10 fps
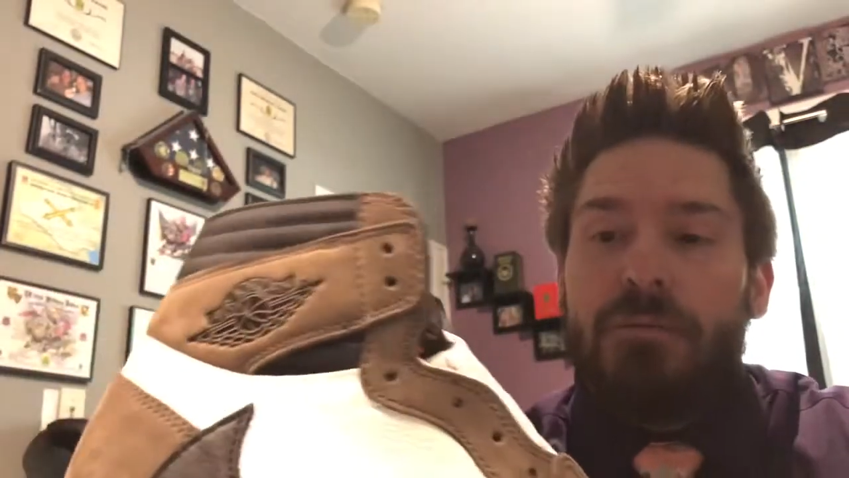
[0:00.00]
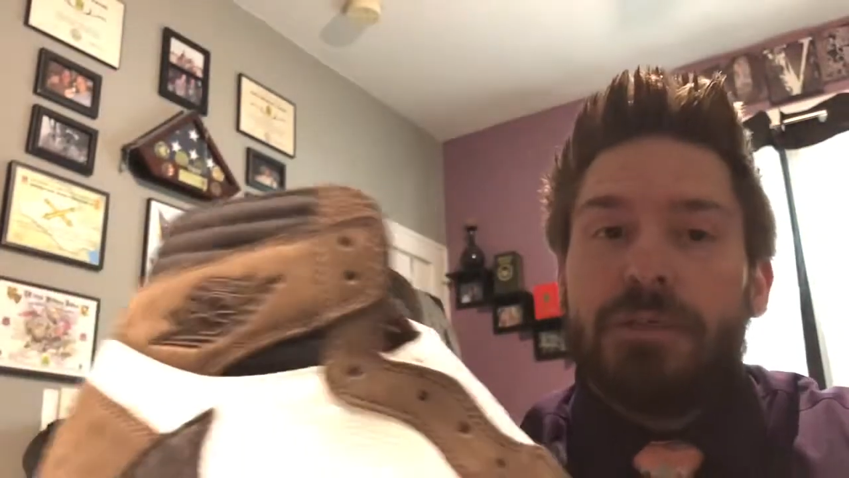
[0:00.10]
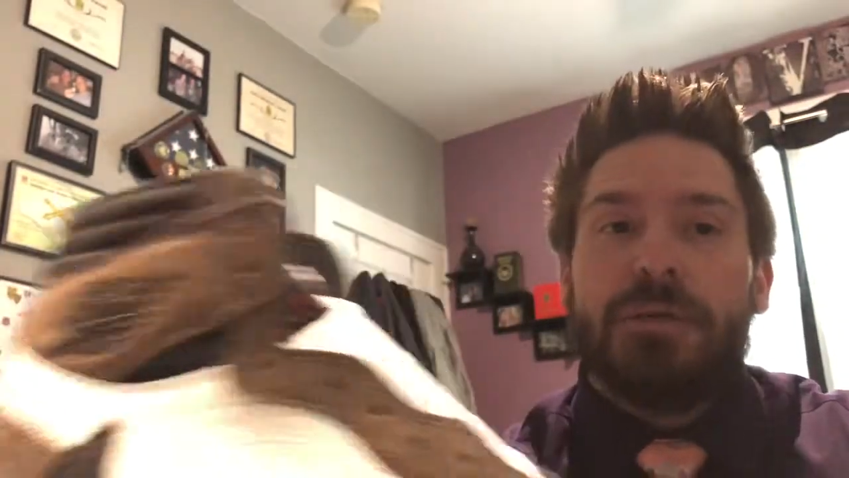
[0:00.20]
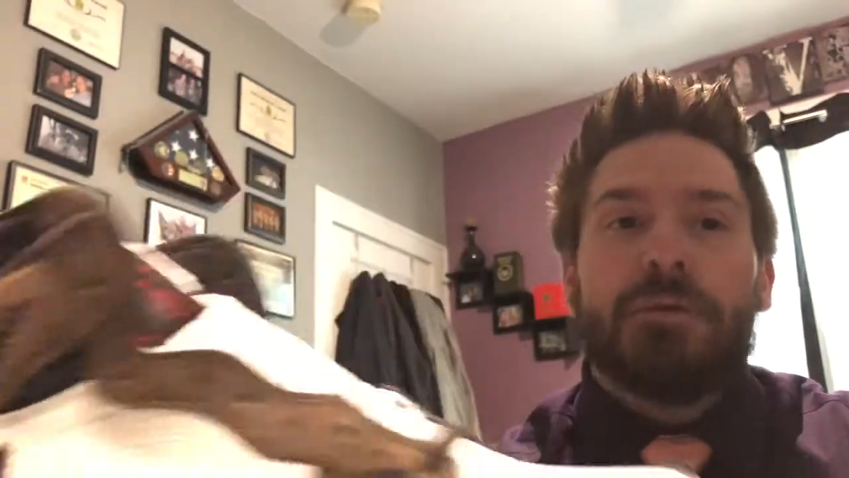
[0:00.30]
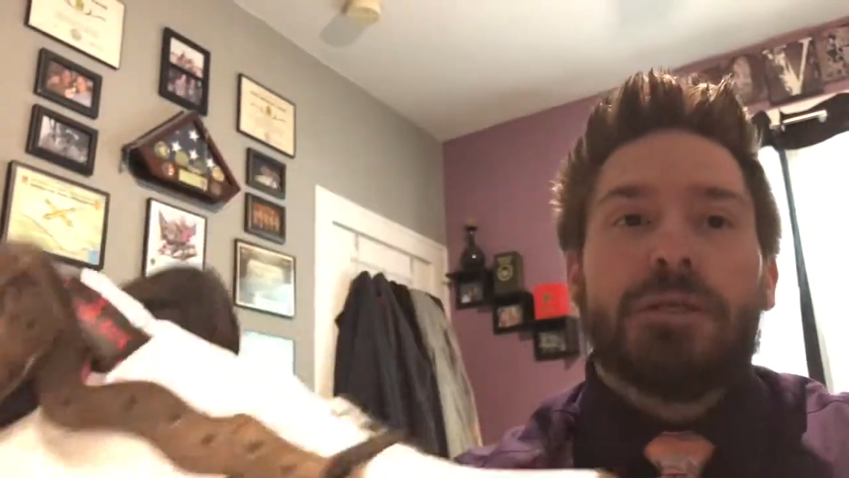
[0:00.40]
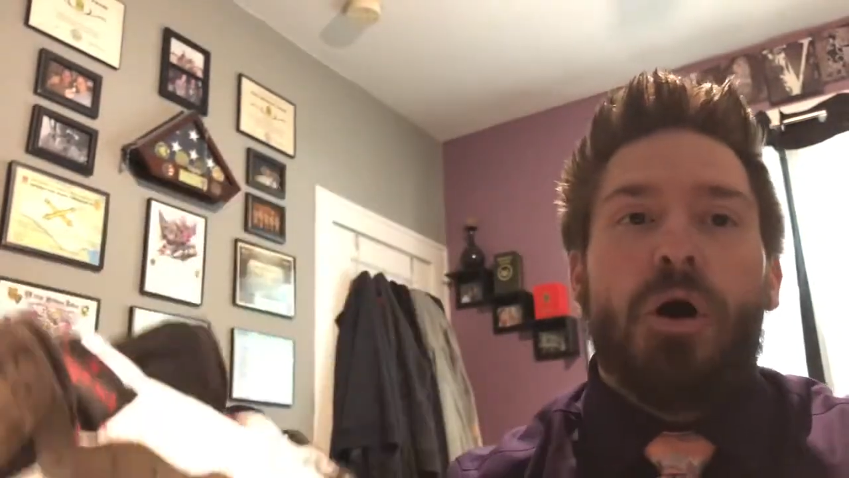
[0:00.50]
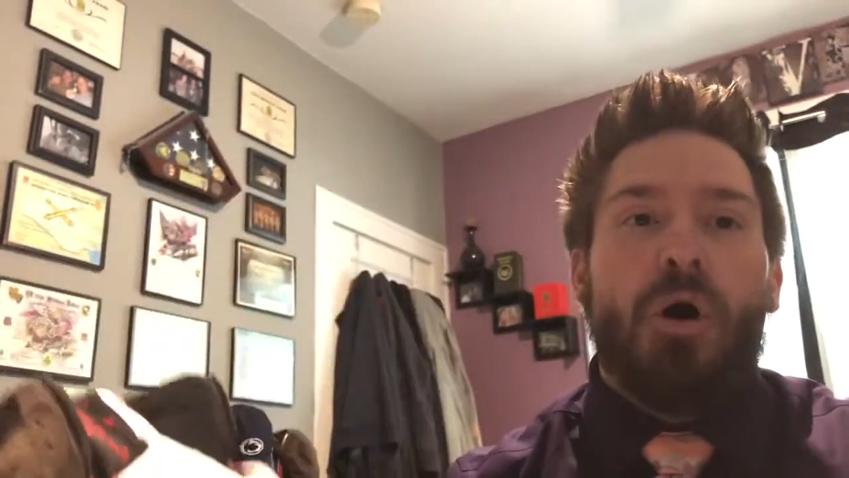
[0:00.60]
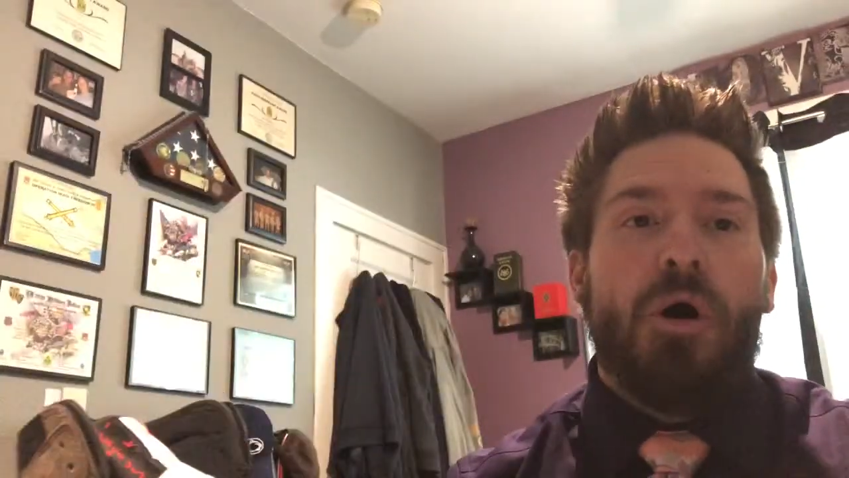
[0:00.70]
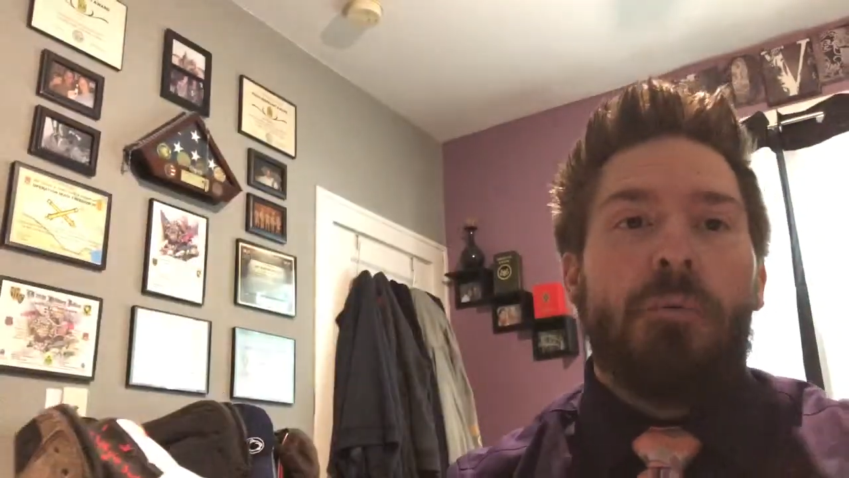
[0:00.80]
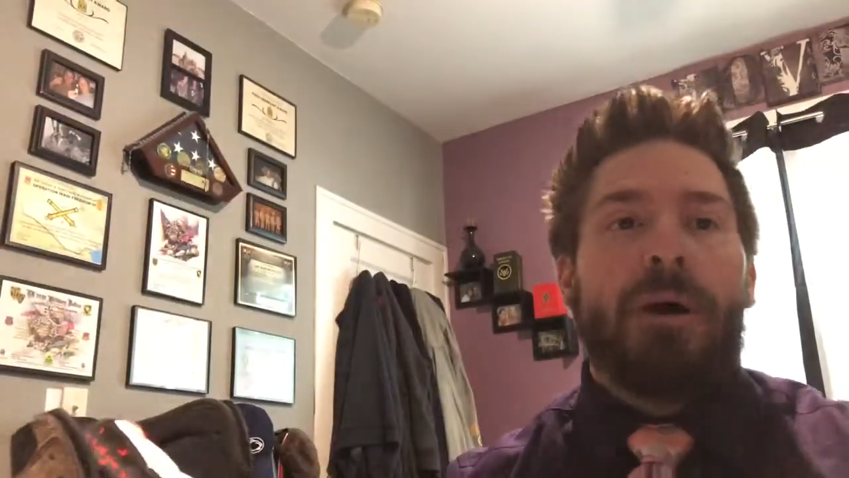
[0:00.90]
she wasn't
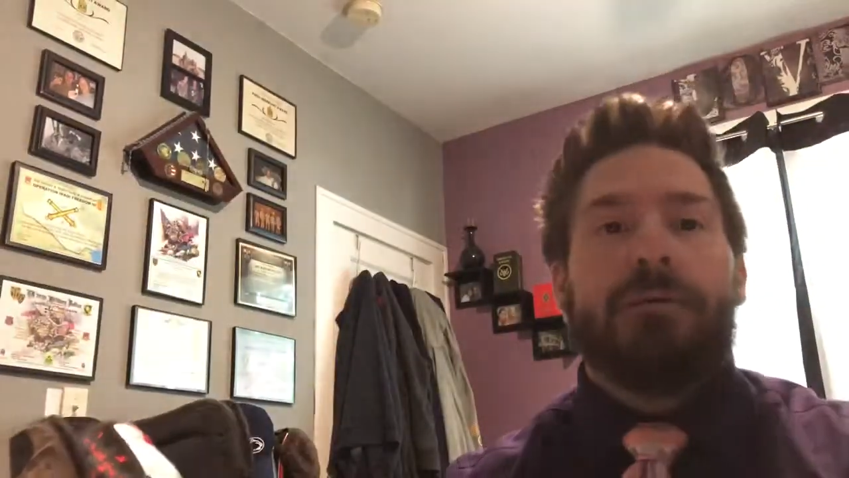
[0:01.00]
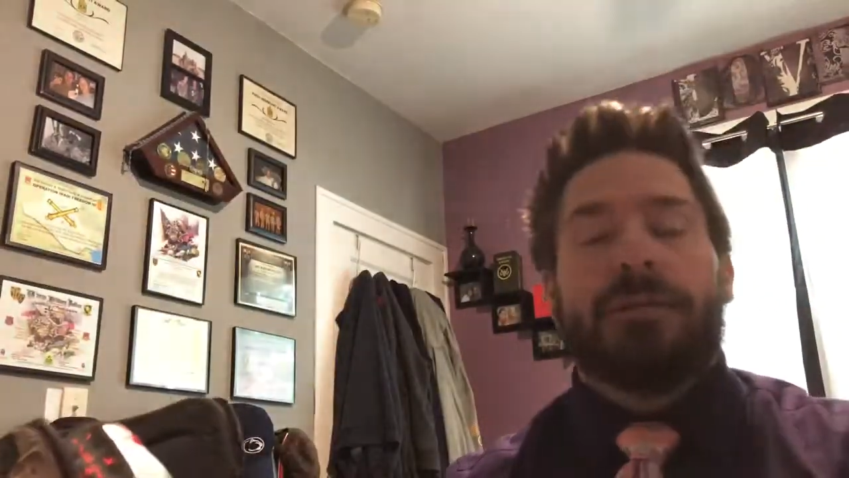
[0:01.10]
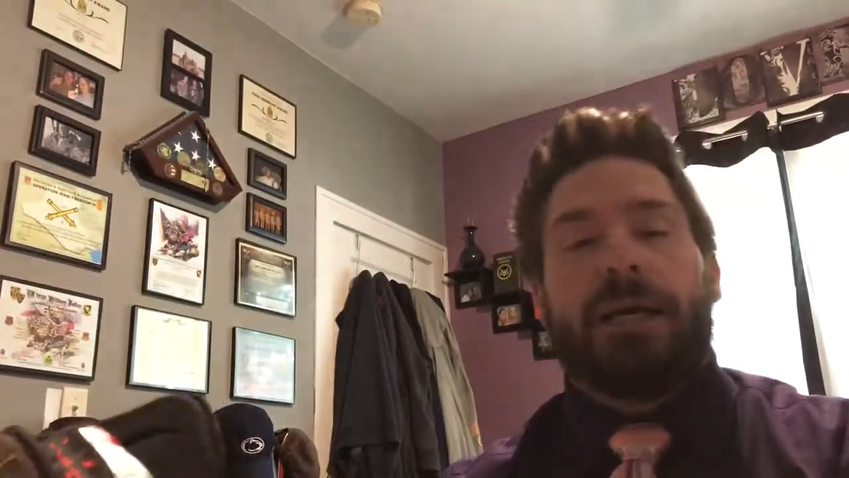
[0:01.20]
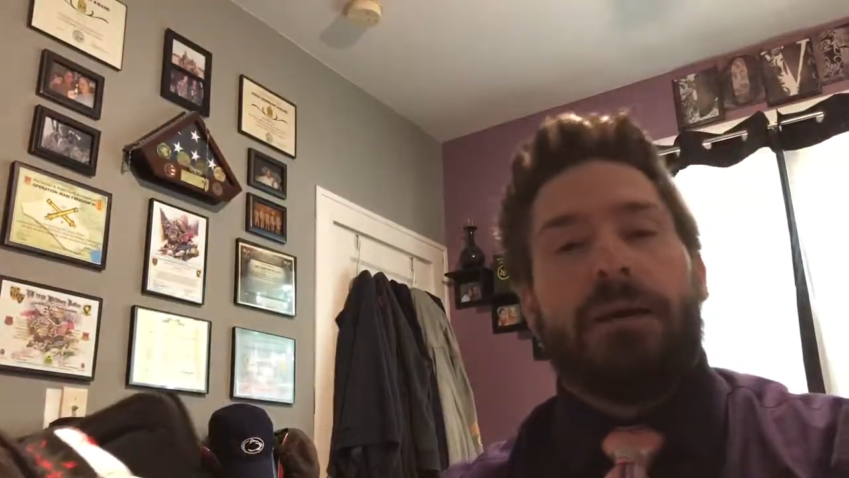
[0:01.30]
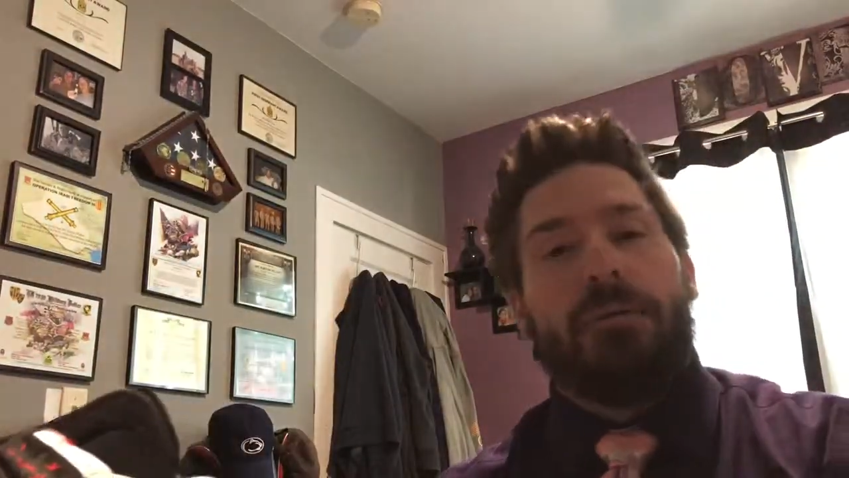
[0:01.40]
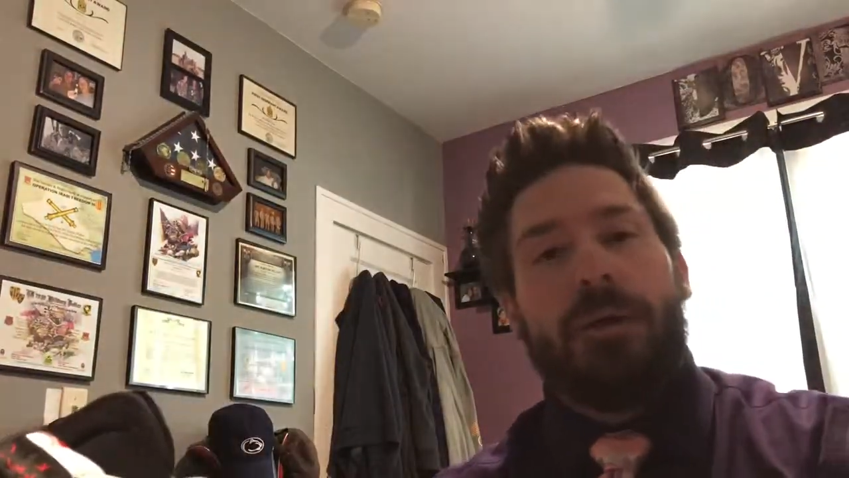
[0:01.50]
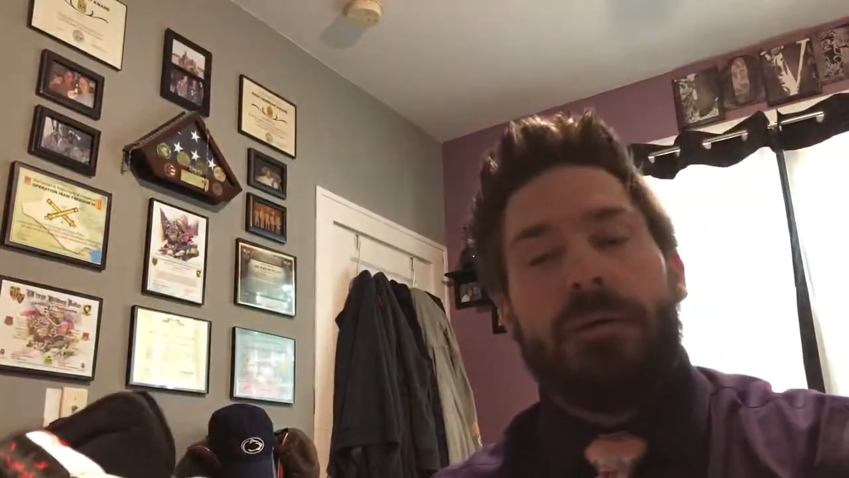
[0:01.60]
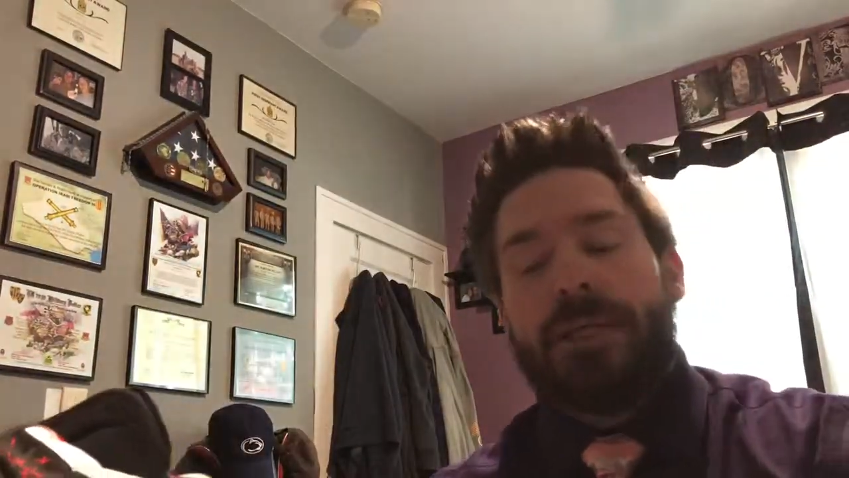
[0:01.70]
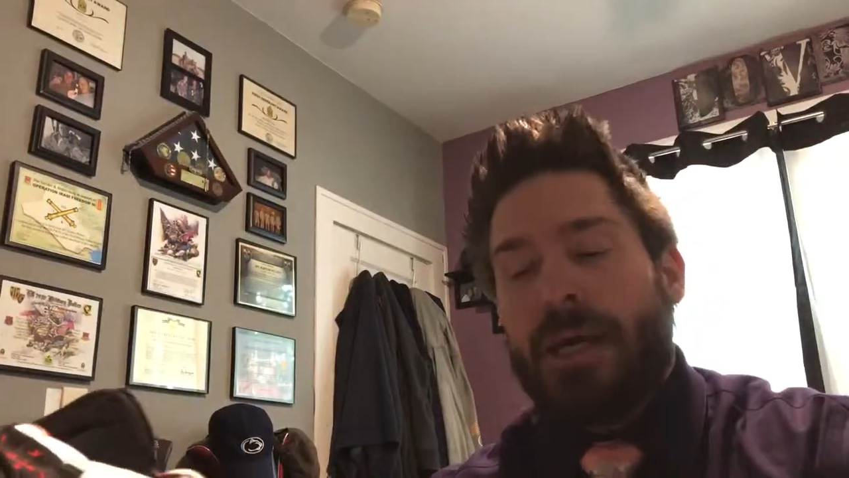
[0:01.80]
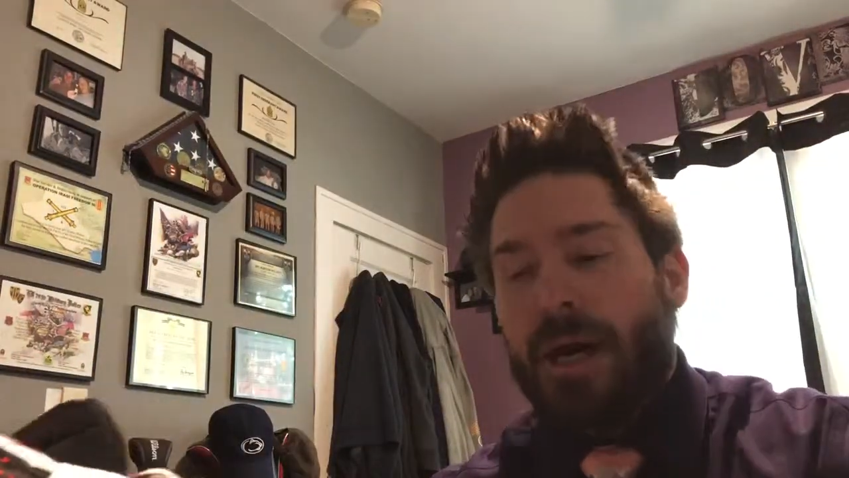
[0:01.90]
home. I was like, it
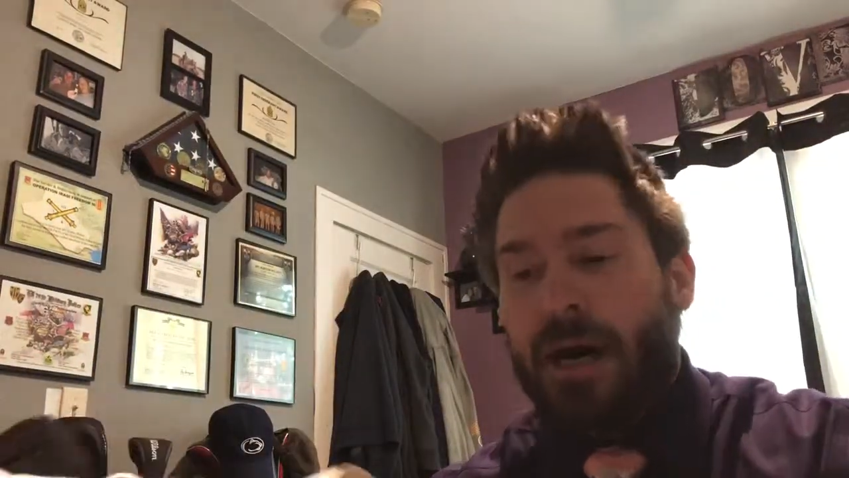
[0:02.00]
went,